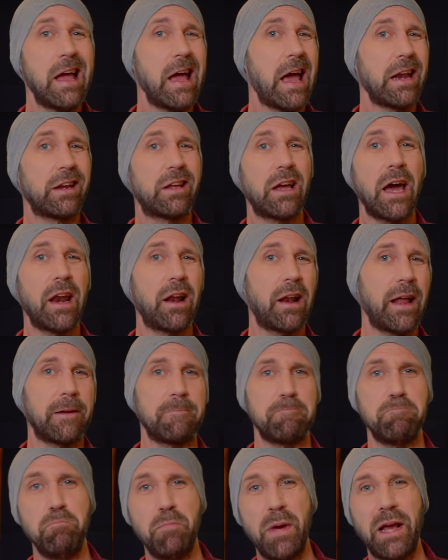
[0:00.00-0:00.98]
and kind of like
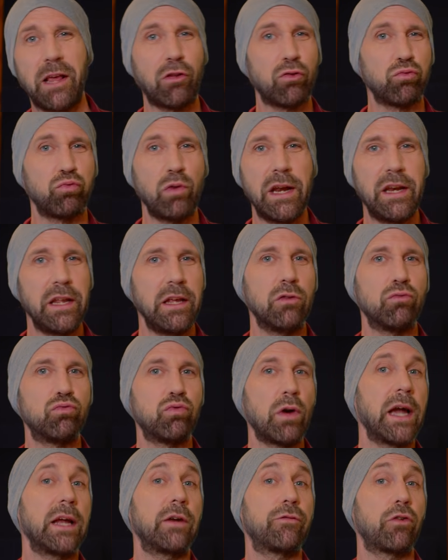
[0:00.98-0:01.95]
mix ready
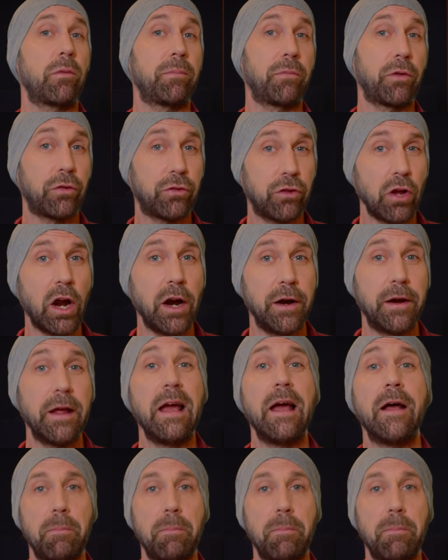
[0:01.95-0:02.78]
right from the start.